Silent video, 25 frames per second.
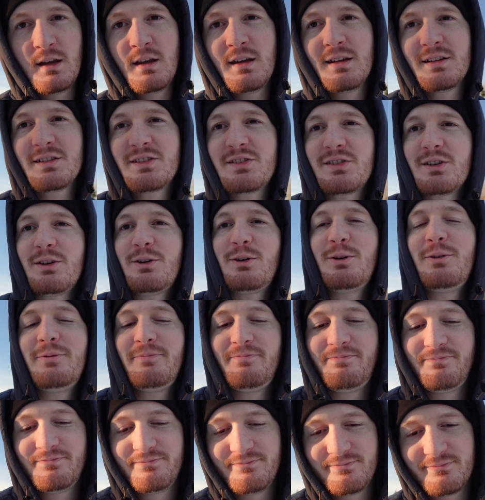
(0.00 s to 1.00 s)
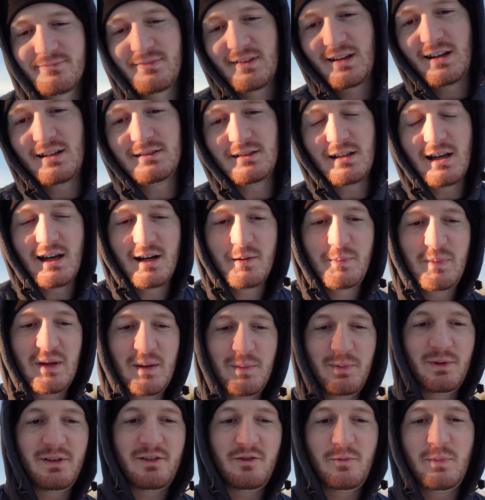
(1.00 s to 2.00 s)
So, a lot of
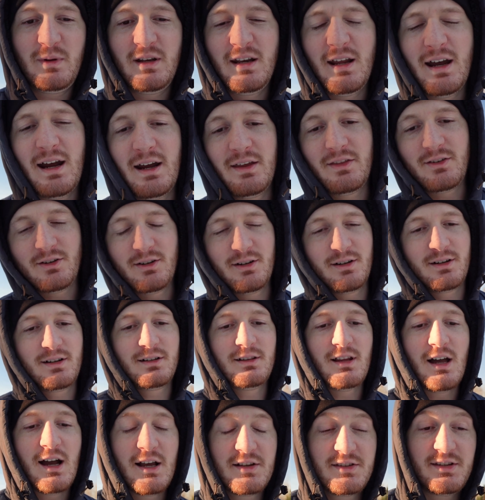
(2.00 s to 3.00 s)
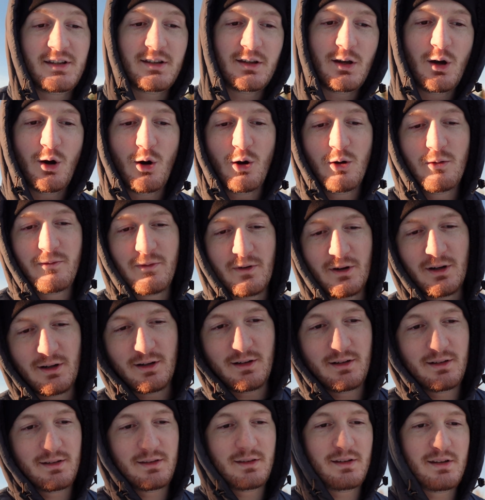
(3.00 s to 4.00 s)
people have been either glossing
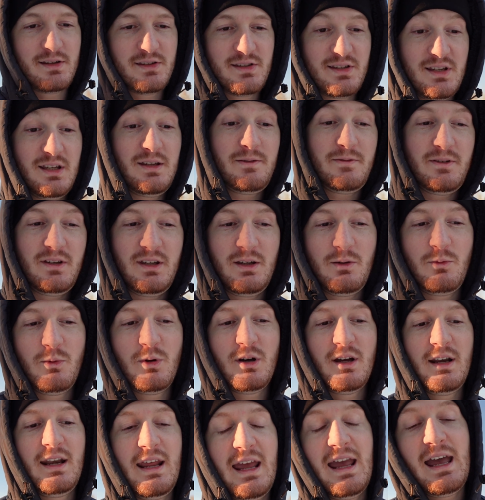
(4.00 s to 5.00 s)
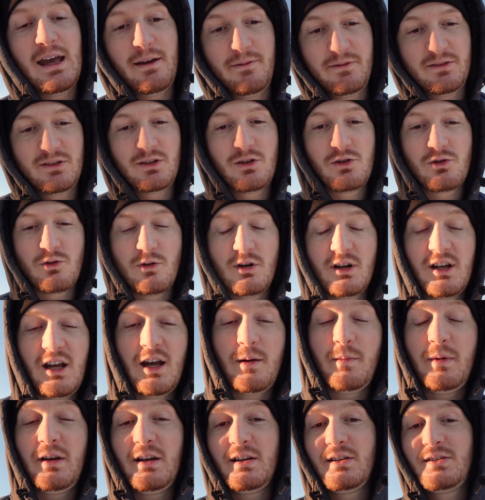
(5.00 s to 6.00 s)
over the ZV-1F's
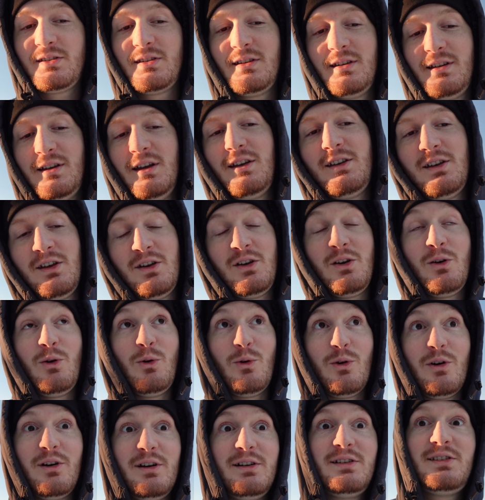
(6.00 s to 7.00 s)
shortcomings or